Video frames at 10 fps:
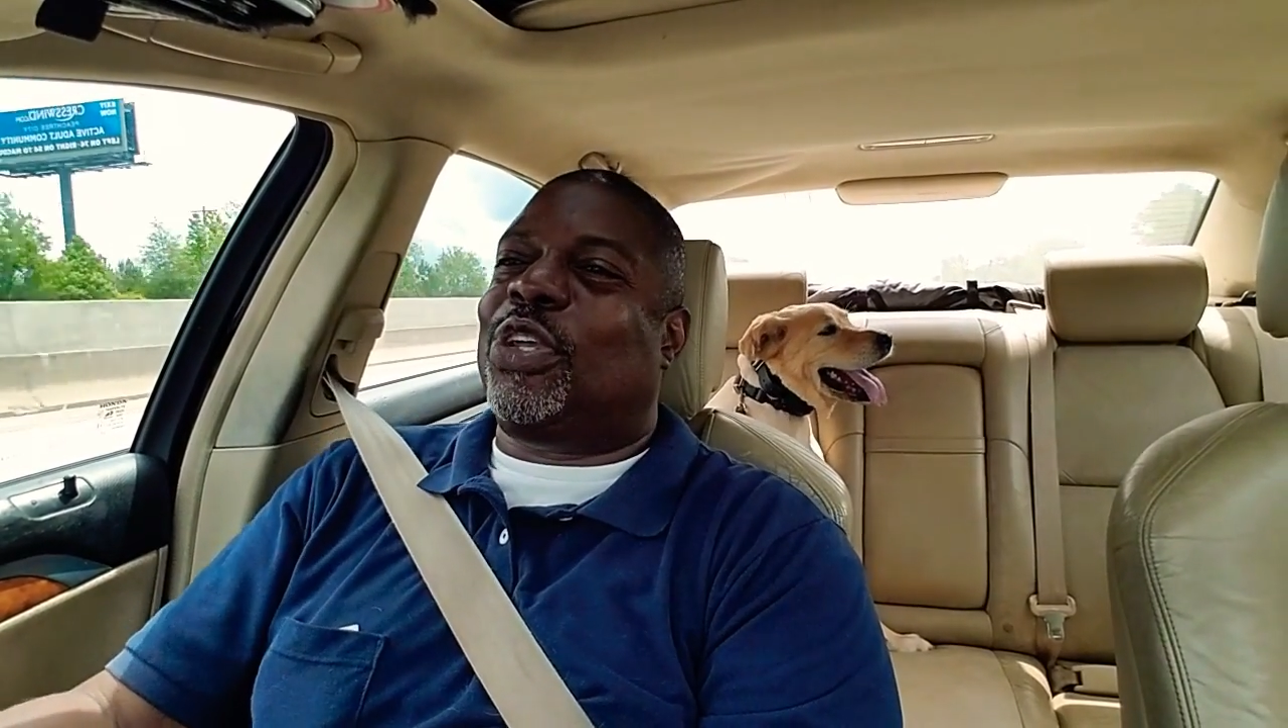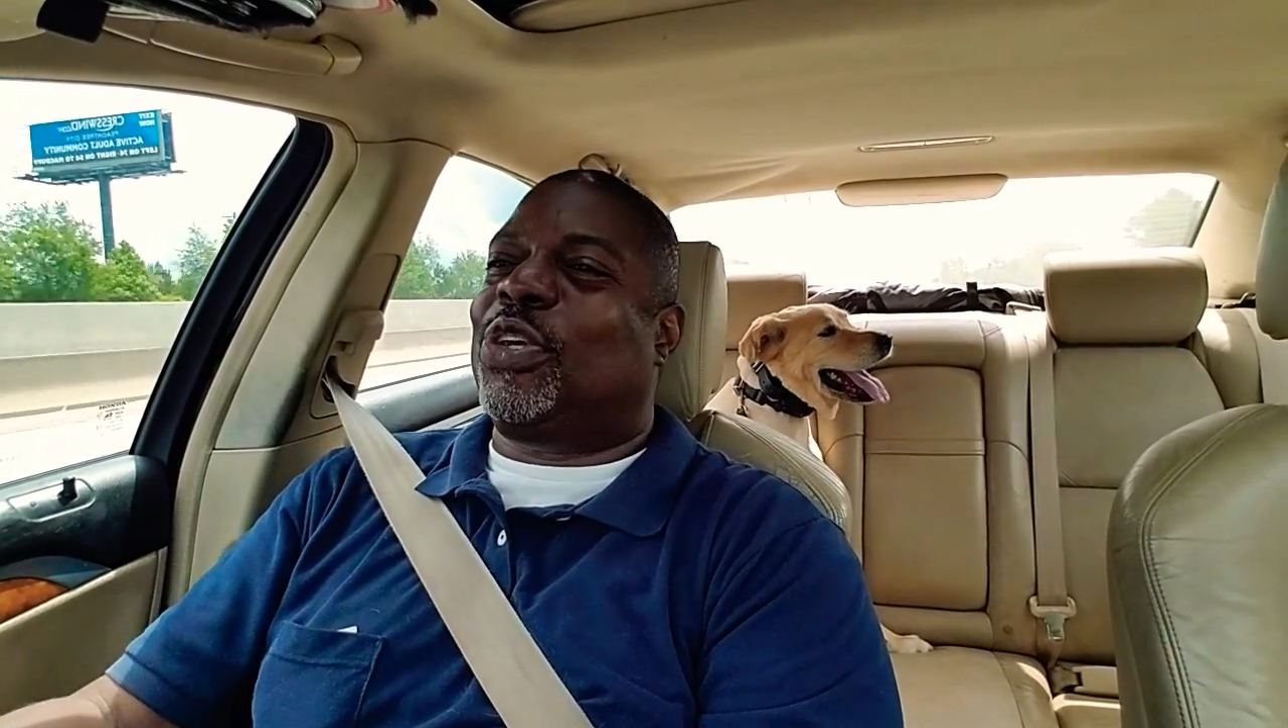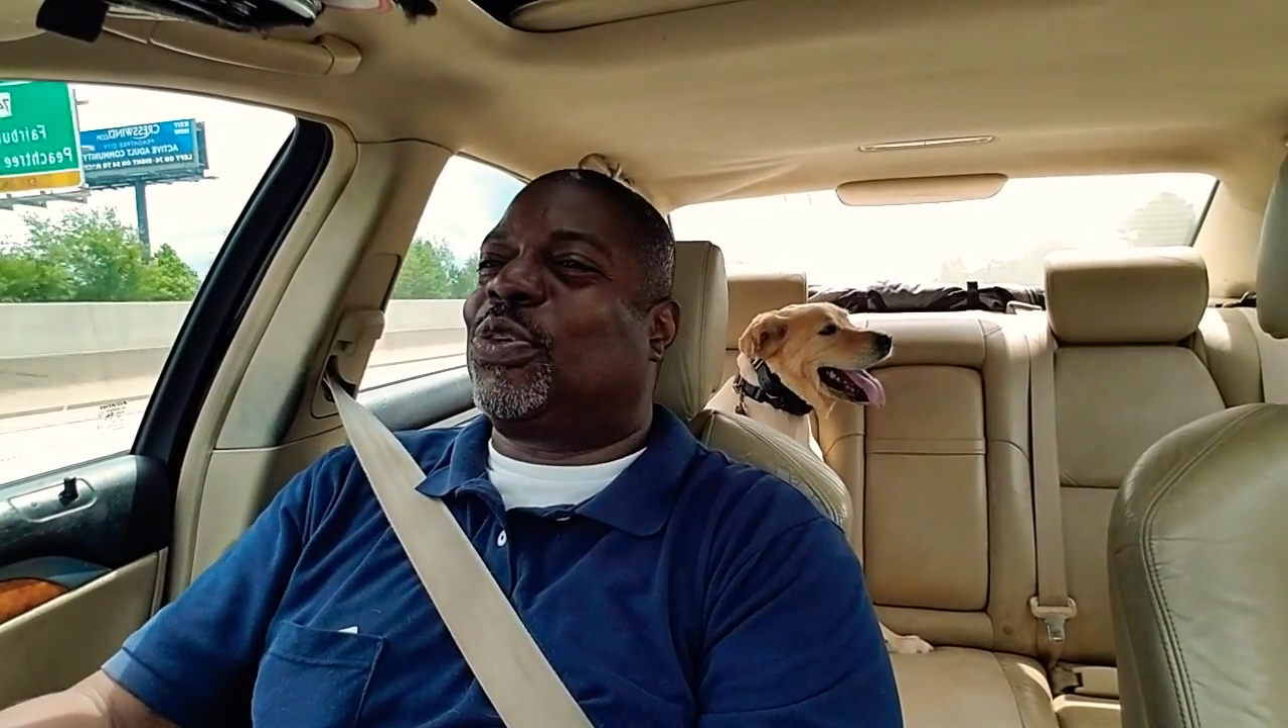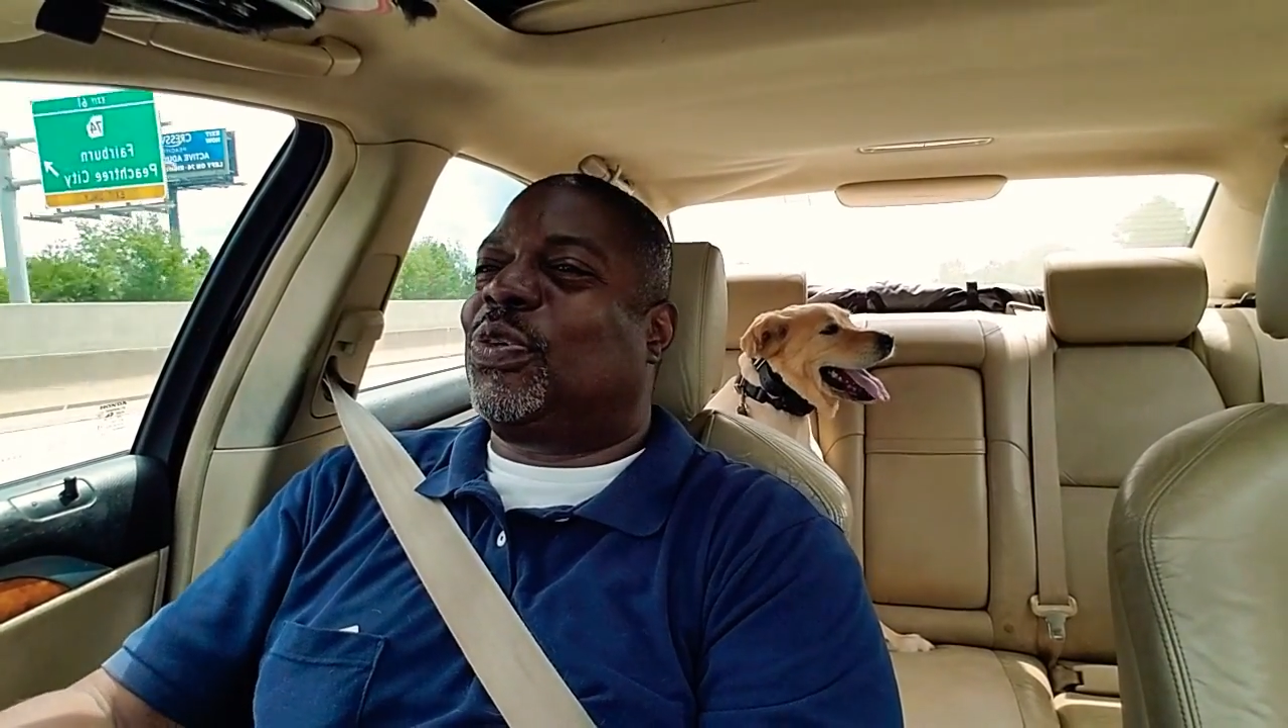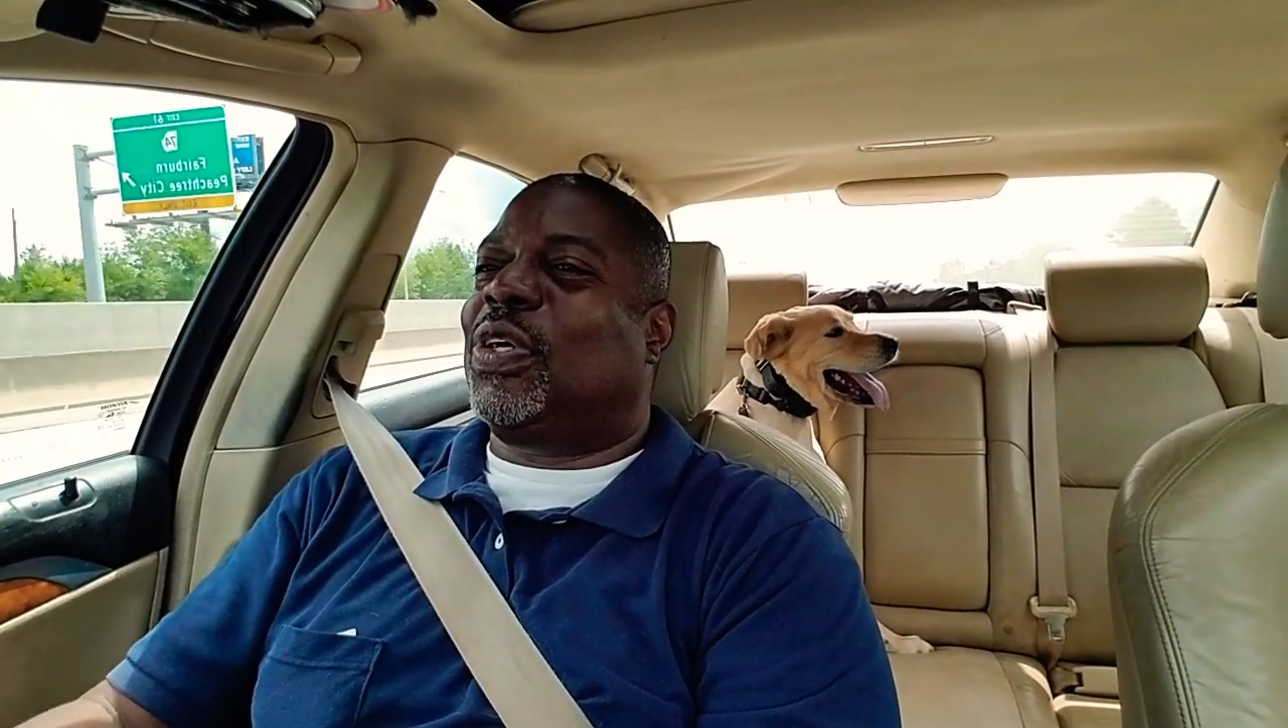you